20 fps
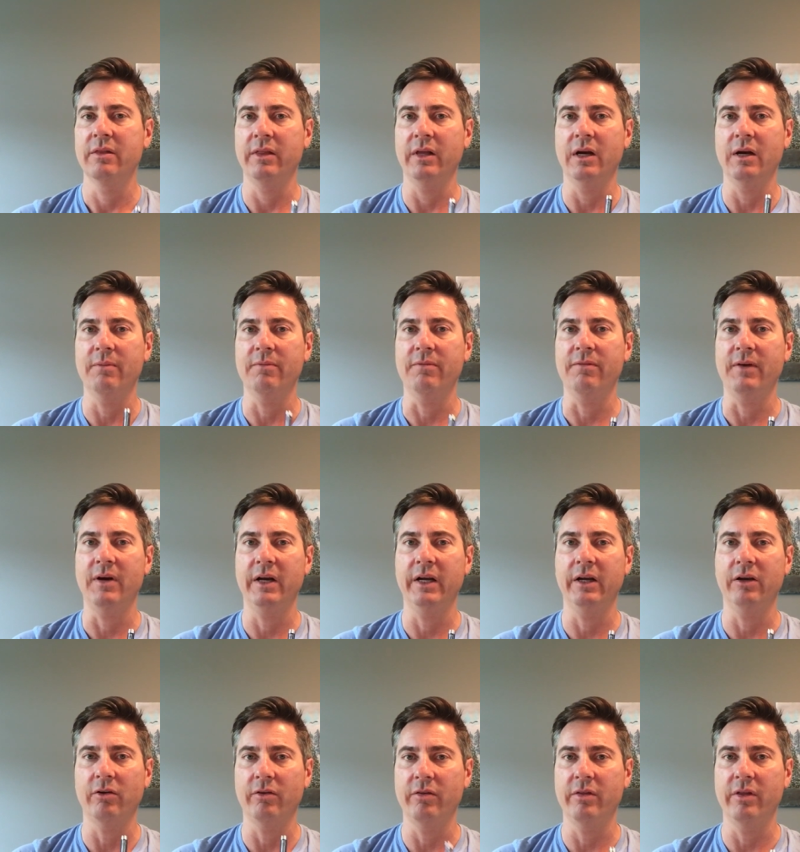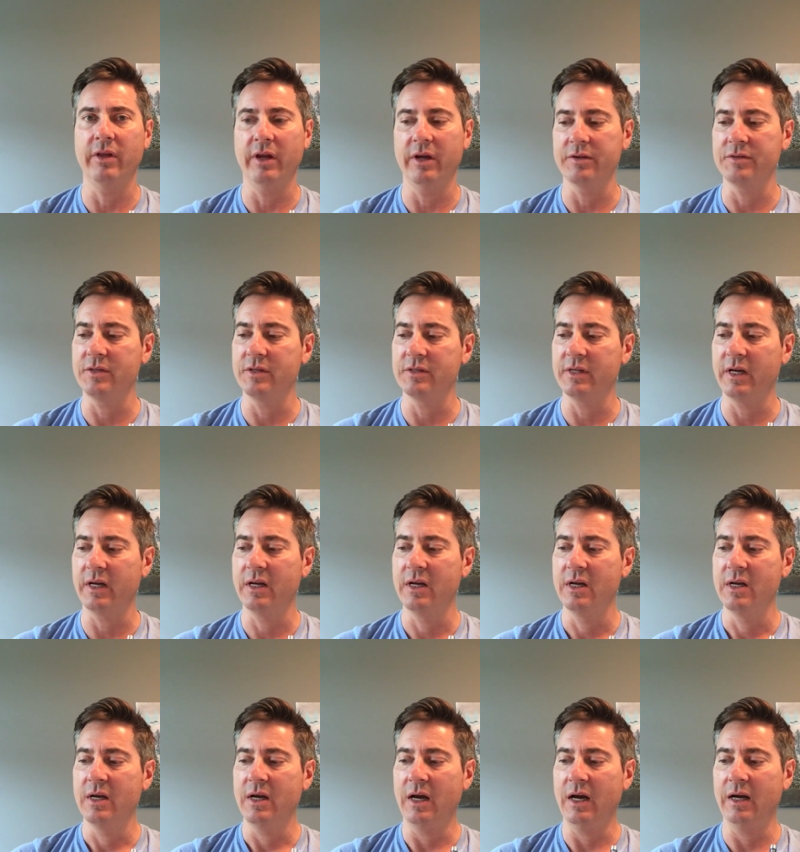that I'm finding are this, is that
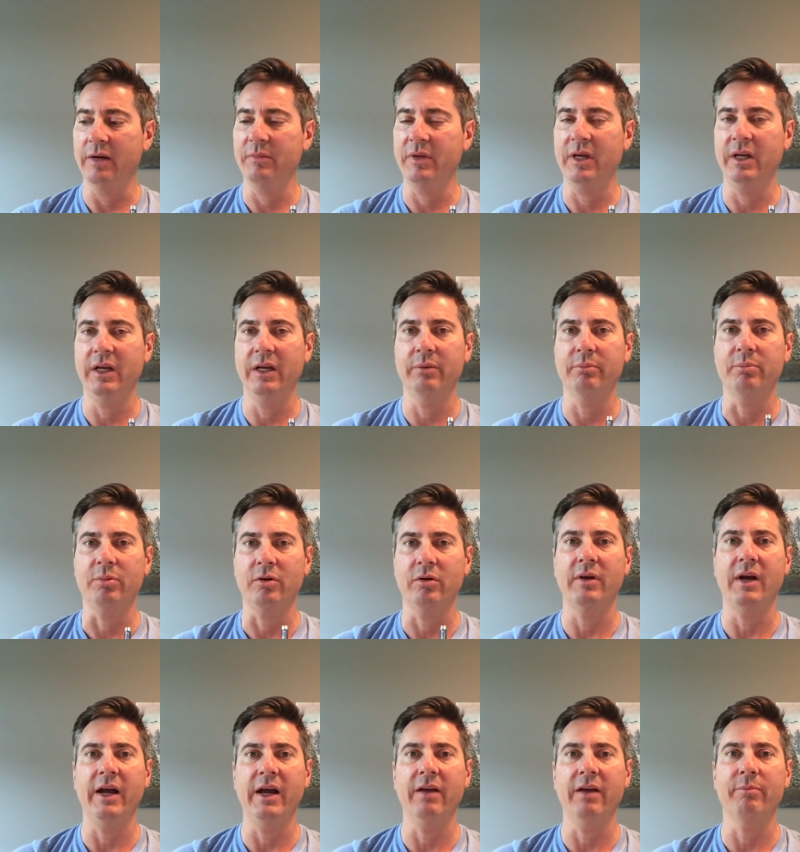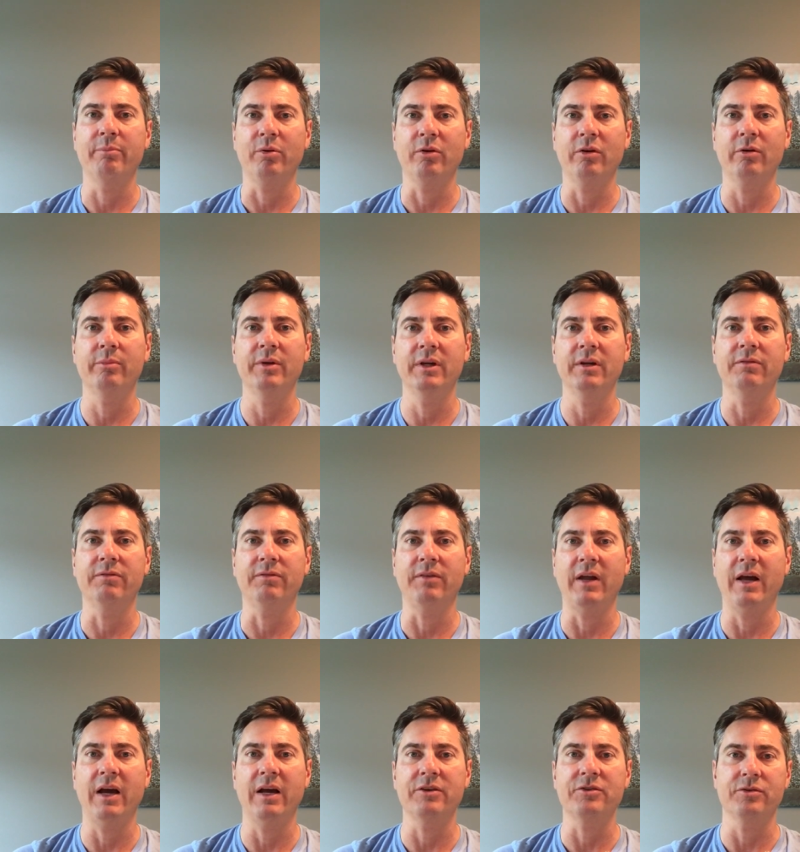I'm getting, per I have permanent
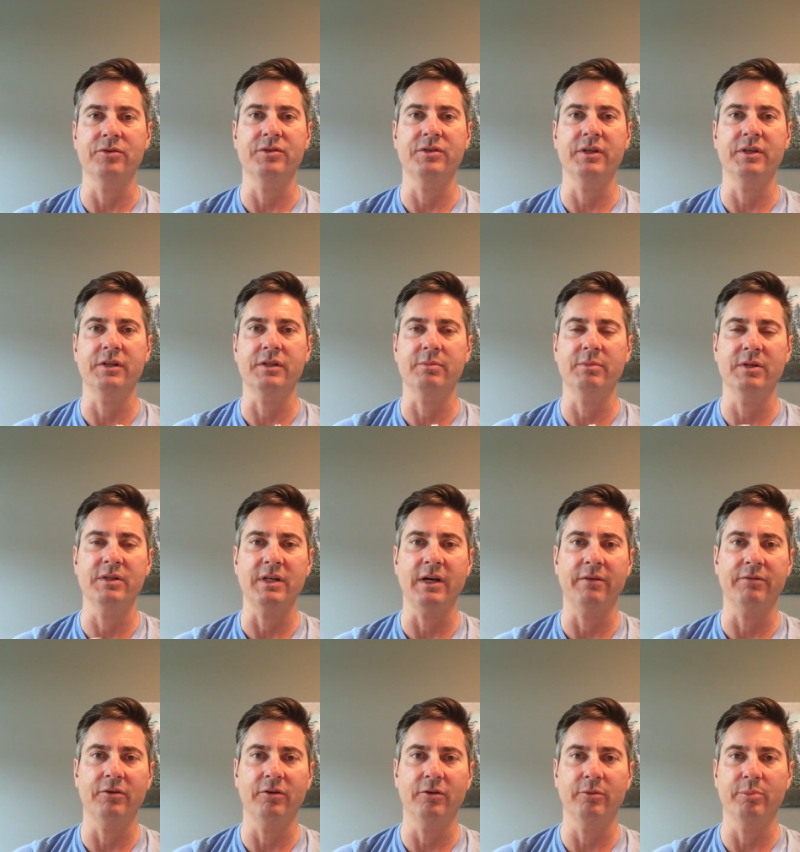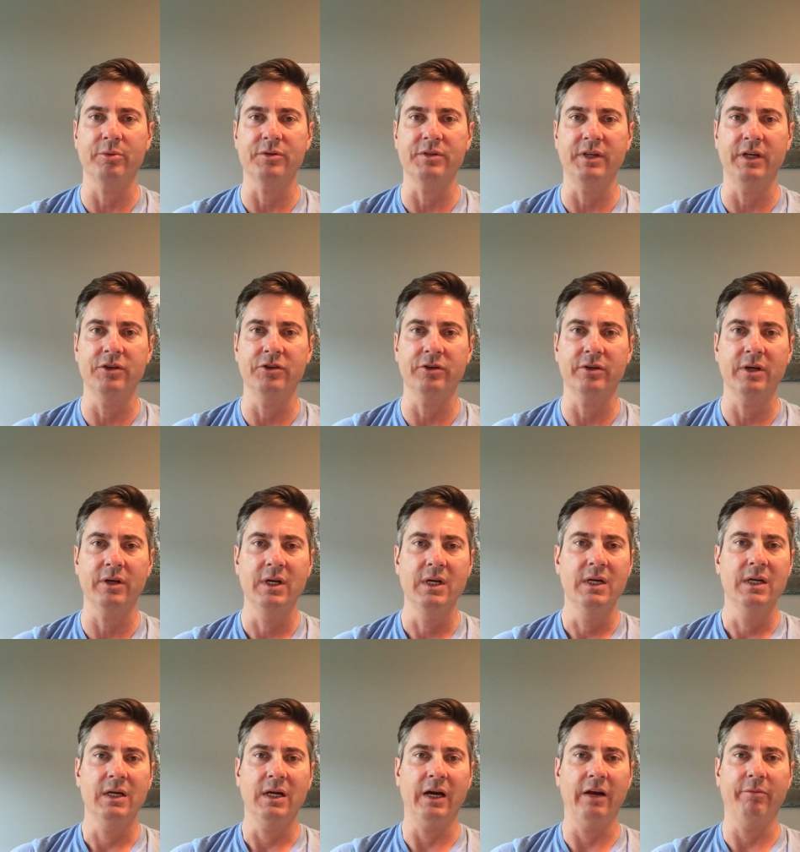flashers. Six months after the procedure,
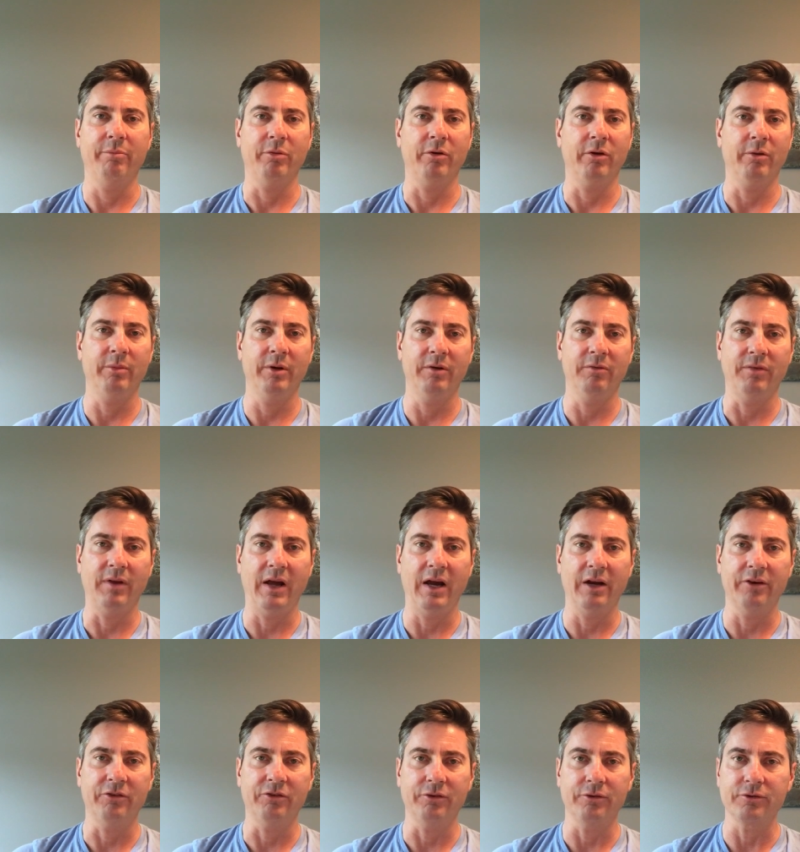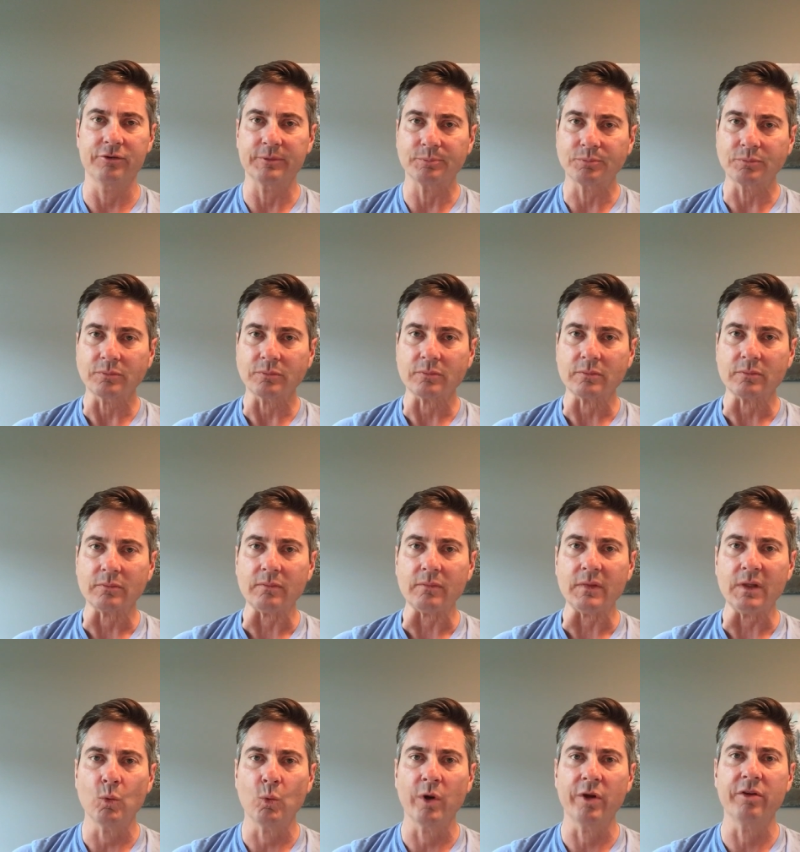I have permanent flashers.
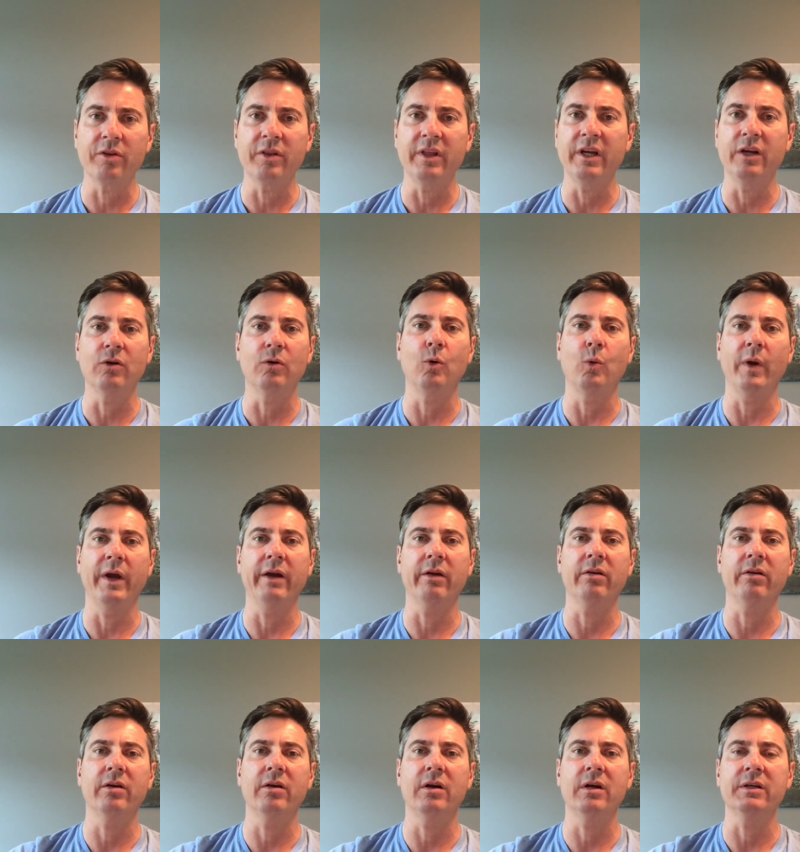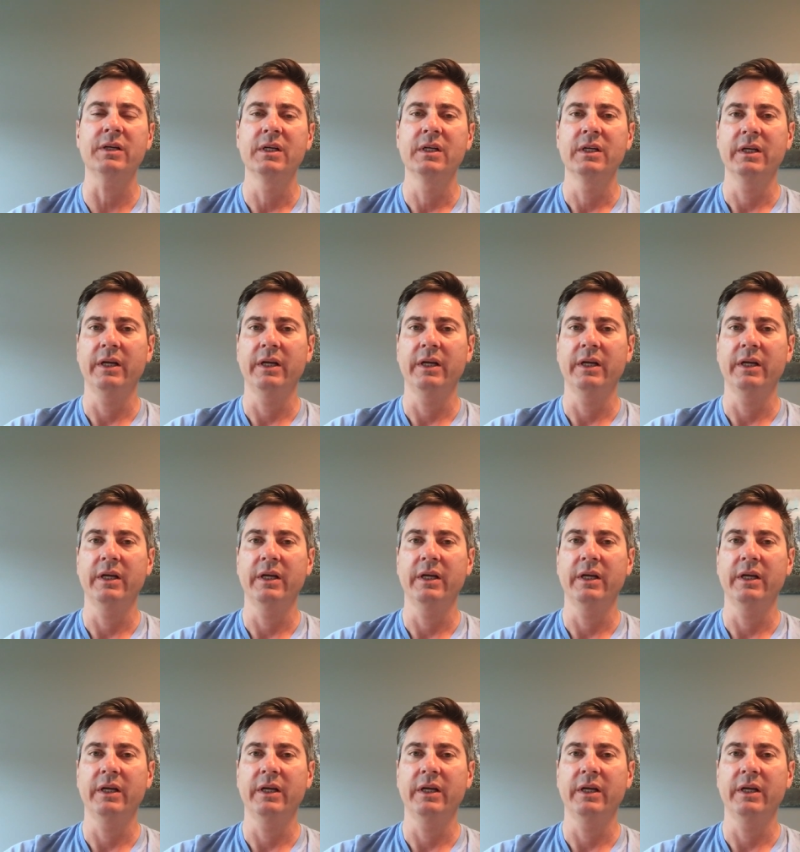Whether they go away or not